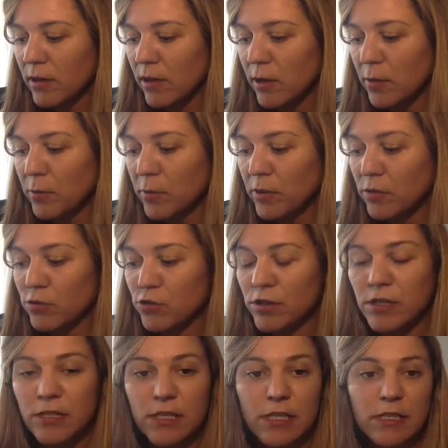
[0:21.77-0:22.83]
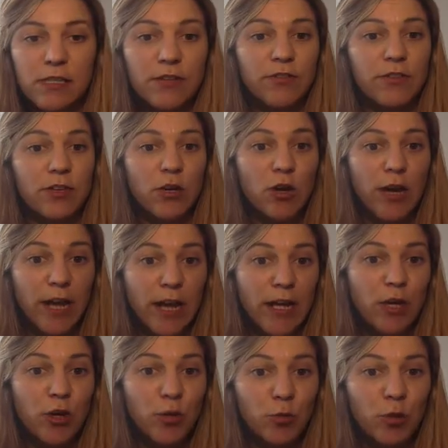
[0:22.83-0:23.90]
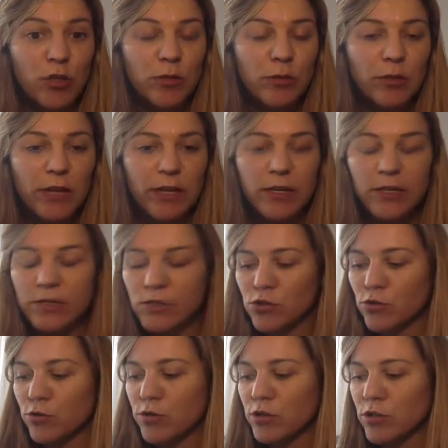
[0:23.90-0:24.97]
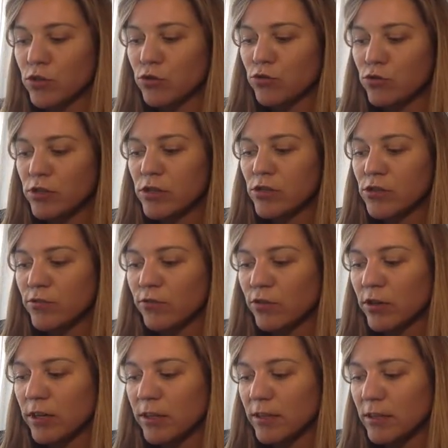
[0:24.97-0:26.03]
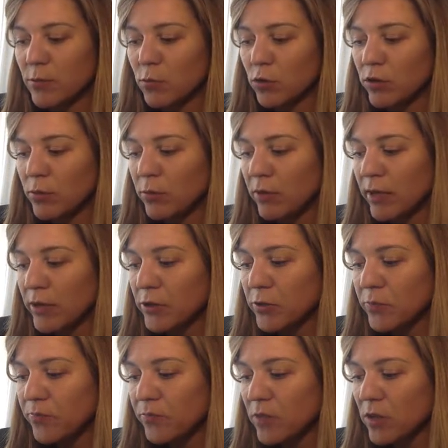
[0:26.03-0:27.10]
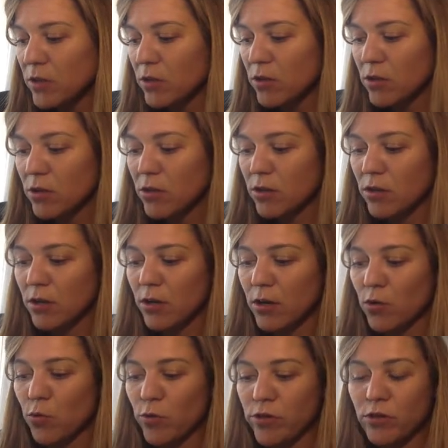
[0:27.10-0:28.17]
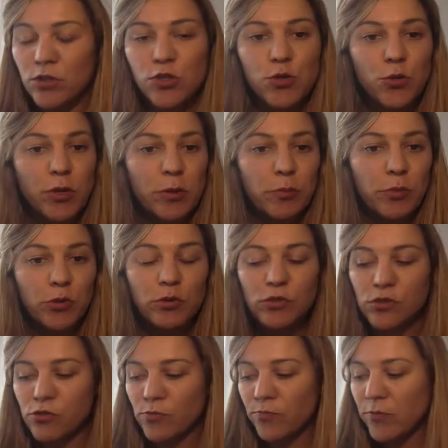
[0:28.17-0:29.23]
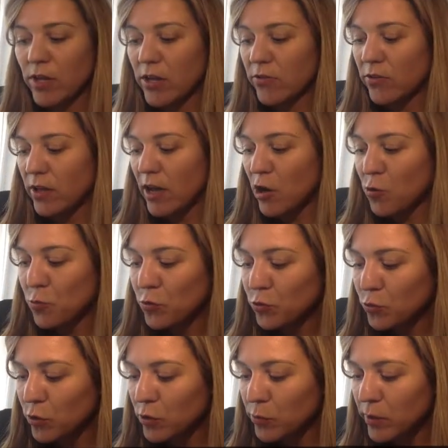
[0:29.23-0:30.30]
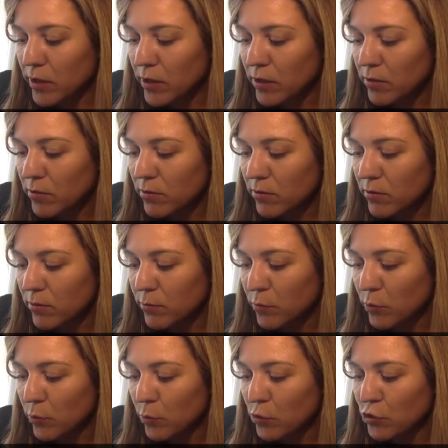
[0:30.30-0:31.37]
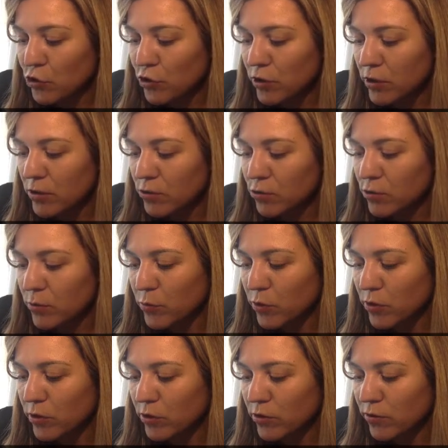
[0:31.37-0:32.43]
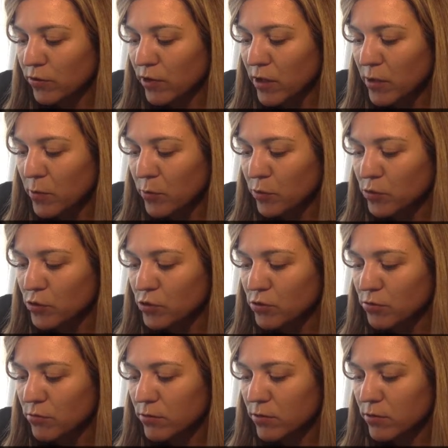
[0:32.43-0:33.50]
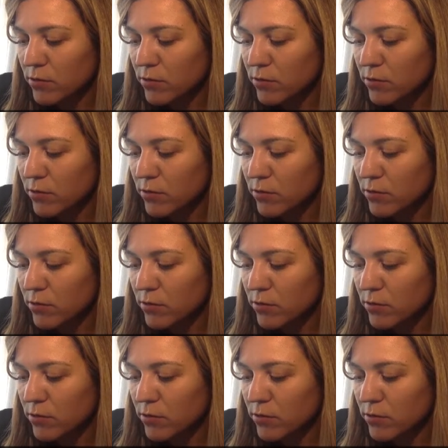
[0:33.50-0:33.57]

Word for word: uh, because this is, after all, an analog multiplier, and so it just consists of connecting the multiplier uh, with the two inputs, and the output will be proportional to the product of the inputs.